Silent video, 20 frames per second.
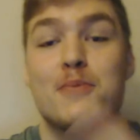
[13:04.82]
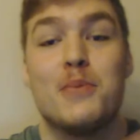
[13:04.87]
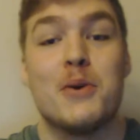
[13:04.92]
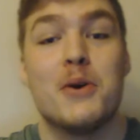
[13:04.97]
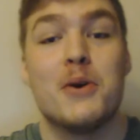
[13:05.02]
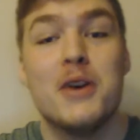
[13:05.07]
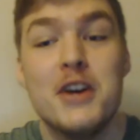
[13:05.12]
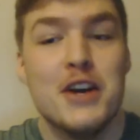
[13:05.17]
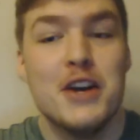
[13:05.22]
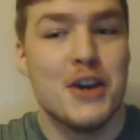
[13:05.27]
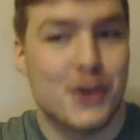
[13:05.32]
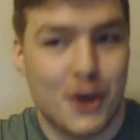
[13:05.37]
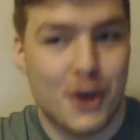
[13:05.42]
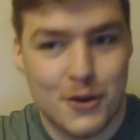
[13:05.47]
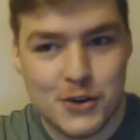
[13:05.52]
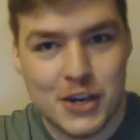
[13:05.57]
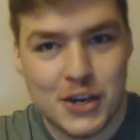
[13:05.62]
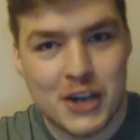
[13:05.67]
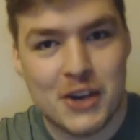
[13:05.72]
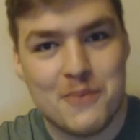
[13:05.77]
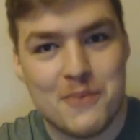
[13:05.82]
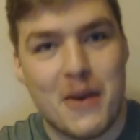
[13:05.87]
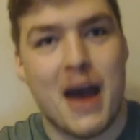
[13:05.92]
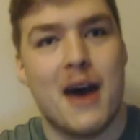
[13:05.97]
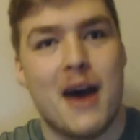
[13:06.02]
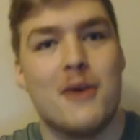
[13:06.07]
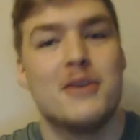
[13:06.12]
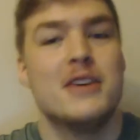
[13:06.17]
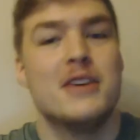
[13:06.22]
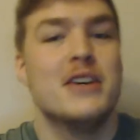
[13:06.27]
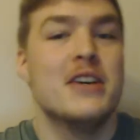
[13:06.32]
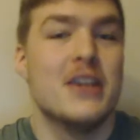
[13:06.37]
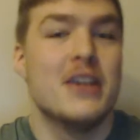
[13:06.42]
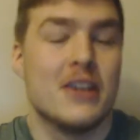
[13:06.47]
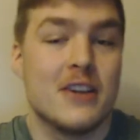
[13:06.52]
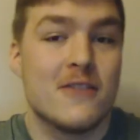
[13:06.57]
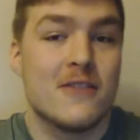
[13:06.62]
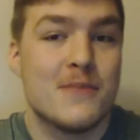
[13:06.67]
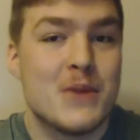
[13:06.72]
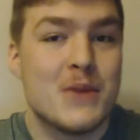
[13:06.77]
know, but go check him out.
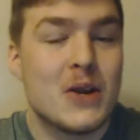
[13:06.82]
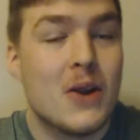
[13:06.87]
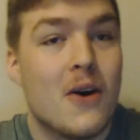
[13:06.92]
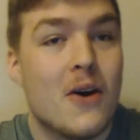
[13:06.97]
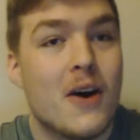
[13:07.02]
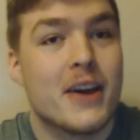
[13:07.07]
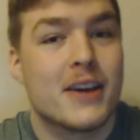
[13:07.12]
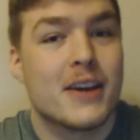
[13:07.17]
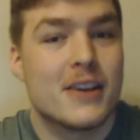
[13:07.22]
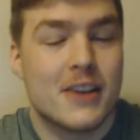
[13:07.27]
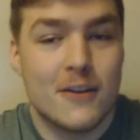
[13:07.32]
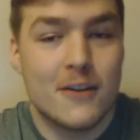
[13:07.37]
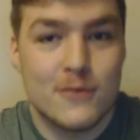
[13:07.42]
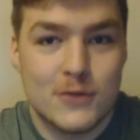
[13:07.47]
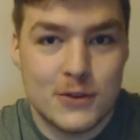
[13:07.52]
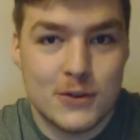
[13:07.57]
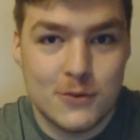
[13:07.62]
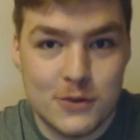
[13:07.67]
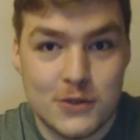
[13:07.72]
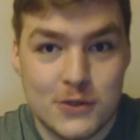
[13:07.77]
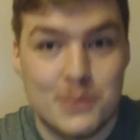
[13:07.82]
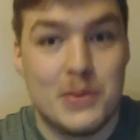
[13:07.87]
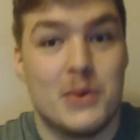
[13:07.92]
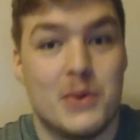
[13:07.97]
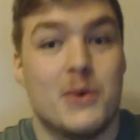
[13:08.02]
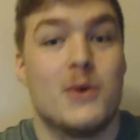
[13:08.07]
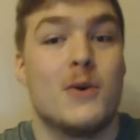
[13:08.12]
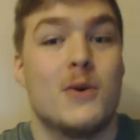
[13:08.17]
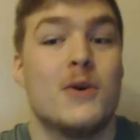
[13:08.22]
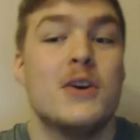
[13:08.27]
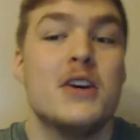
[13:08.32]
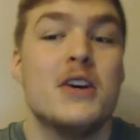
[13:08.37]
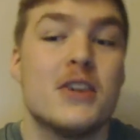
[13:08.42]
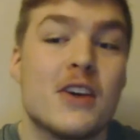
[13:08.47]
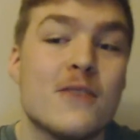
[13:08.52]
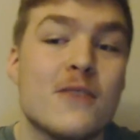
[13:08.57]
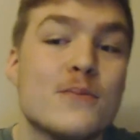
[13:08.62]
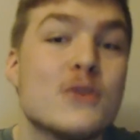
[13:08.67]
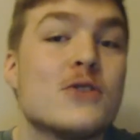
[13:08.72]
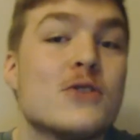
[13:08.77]
Leave him a like. Give him some support.
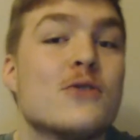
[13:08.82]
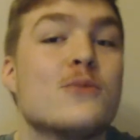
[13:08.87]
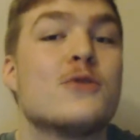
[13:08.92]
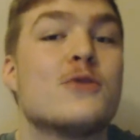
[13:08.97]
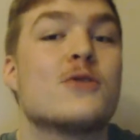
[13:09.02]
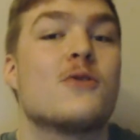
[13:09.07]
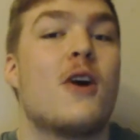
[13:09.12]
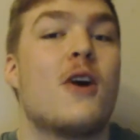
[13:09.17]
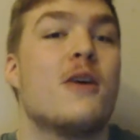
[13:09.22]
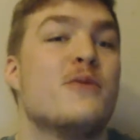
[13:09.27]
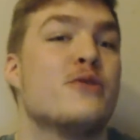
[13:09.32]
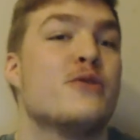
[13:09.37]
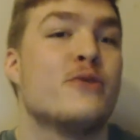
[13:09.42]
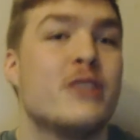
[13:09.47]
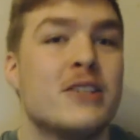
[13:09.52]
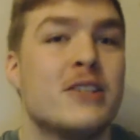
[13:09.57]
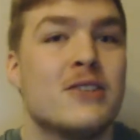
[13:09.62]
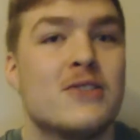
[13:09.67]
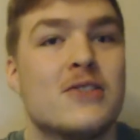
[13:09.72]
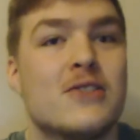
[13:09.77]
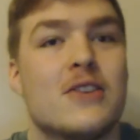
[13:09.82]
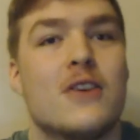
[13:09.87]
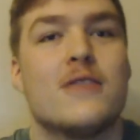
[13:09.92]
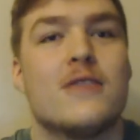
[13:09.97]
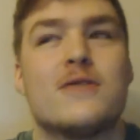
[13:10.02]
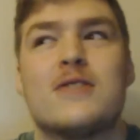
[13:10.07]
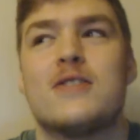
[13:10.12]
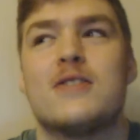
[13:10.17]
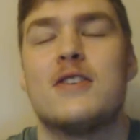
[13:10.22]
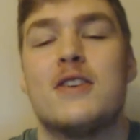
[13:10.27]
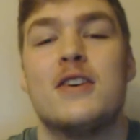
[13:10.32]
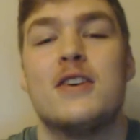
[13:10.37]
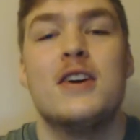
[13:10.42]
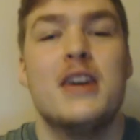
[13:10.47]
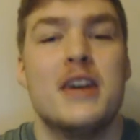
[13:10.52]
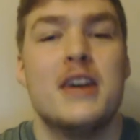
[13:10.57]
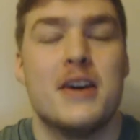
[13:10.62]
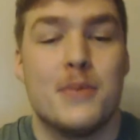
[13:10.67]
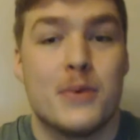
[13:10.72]
Give him a subscribe. He really deserves it.